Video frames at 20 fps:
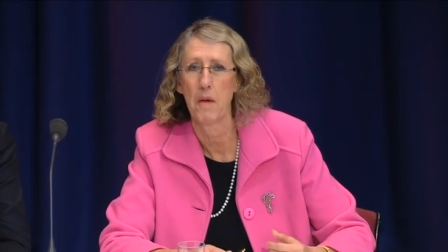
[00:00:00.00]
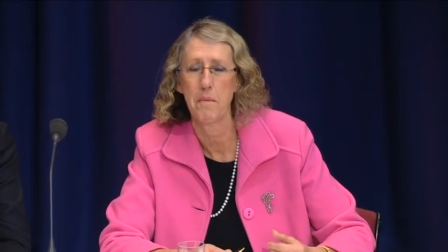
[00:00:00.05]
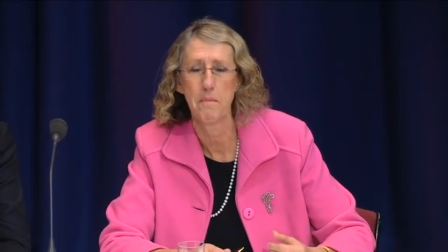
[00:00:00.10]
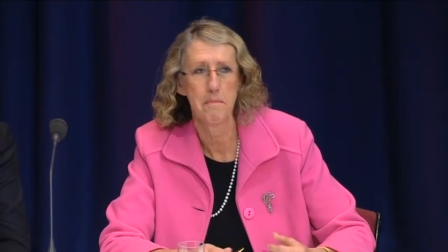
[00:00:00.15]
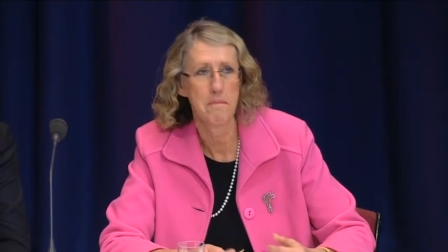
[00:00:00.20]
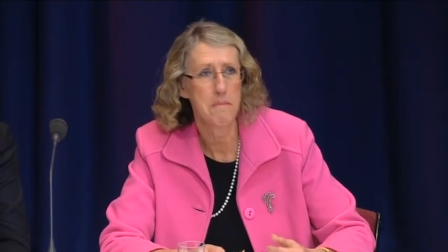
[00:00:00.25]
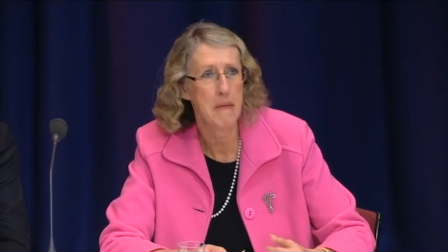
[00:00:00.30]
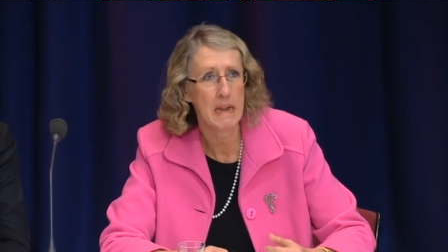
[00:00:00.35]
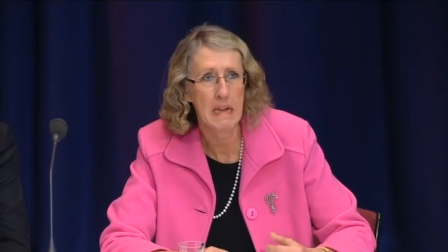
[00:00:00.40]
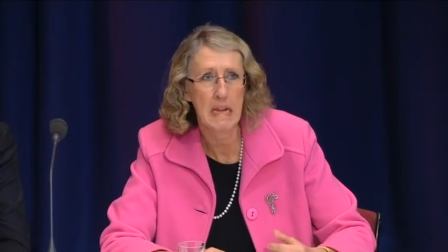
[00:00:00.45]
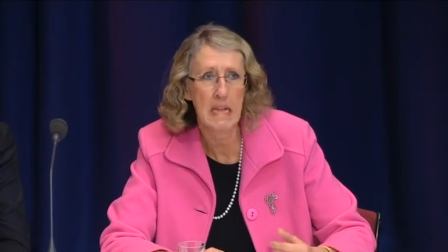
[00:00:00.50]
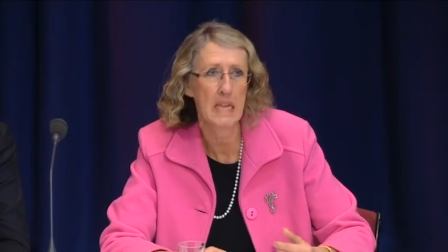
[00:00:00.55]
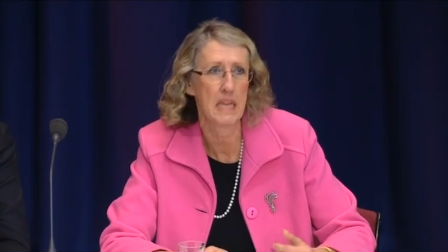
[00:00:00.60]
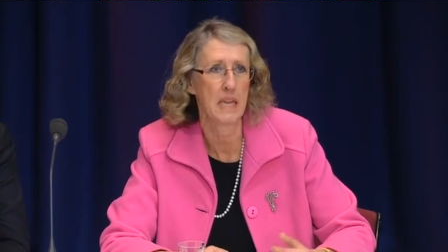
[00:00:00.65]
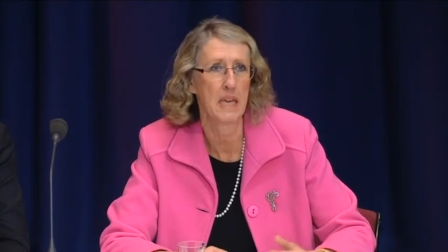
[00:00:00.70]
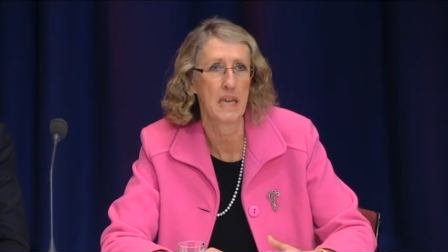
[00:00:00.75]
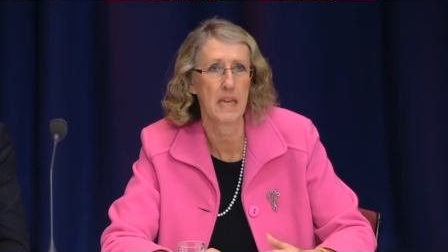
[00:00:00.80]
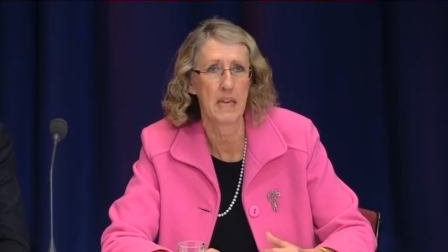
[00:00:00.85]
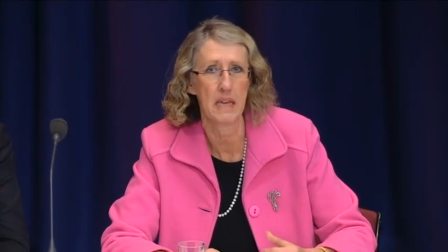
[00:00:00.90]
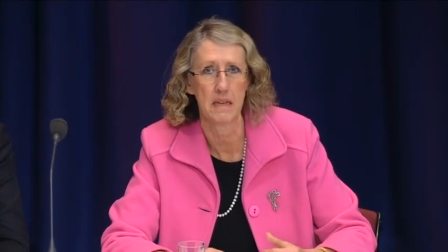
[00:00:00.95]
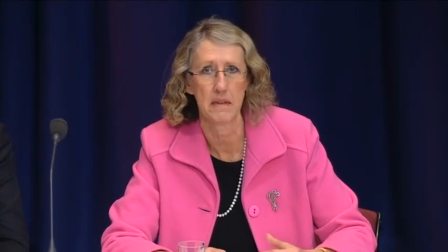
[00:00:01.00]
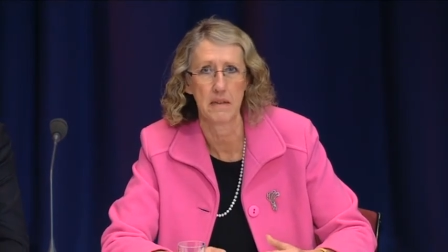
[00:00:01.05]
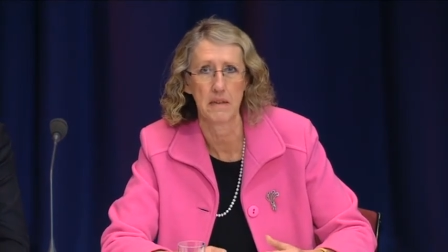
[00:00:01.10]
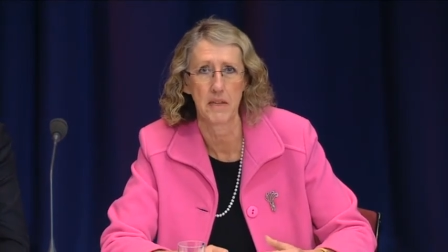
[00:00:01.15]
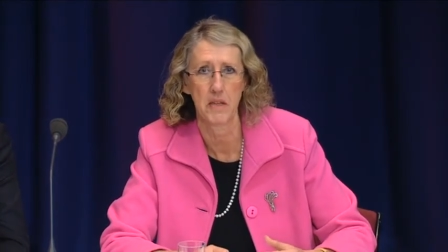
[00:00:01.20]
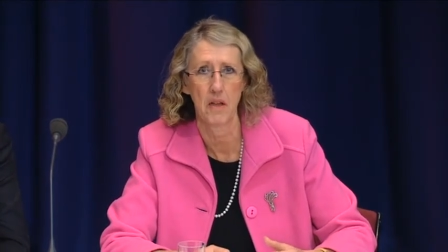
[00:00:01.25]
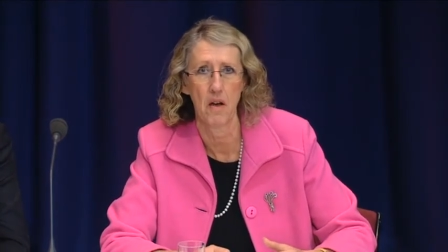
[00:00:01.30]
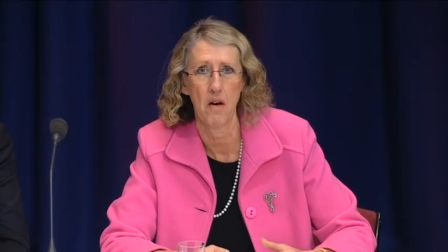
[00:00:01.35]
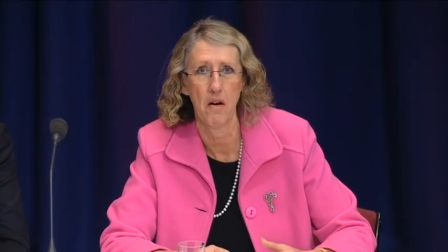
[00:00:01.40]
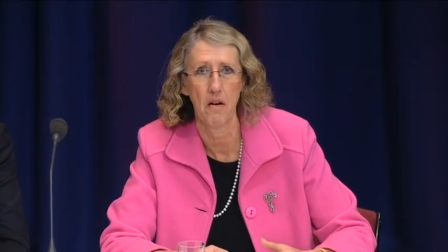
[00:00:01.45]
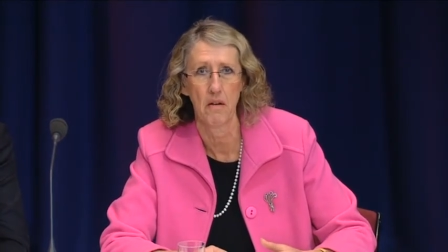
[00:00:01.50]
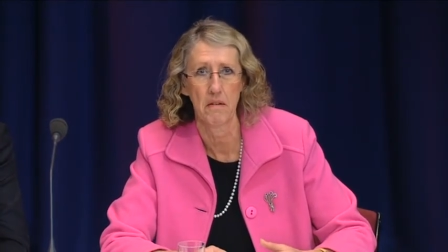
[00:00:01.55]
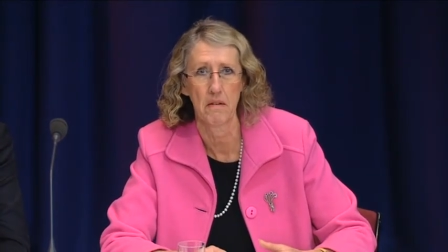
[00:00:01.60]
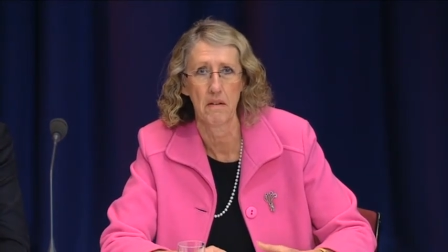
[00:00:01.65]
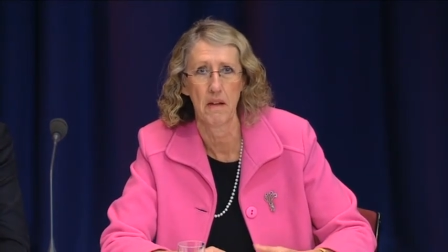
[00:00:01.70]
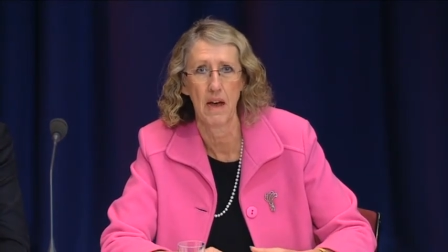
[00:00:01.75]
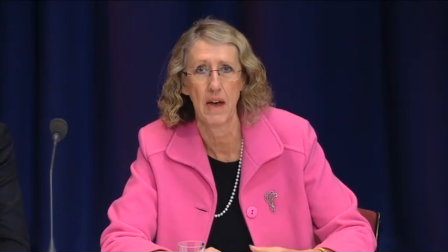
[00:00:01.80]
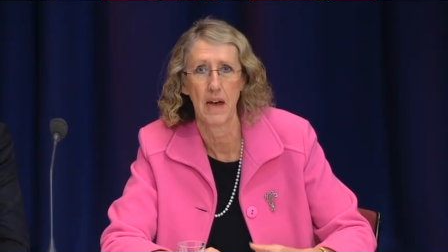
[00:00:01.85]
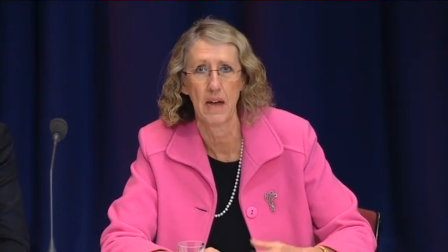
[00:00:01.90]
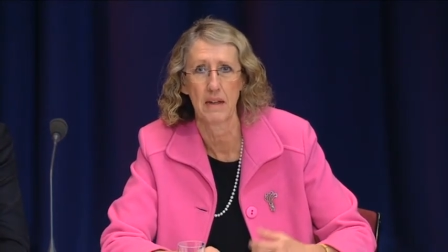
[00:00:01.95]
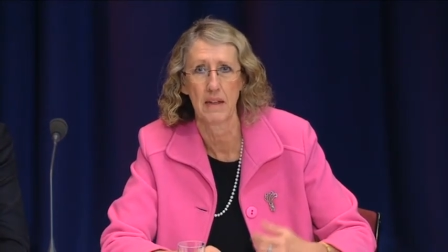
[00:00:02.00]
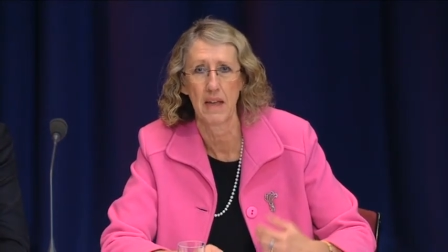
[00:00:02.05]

many years on uh,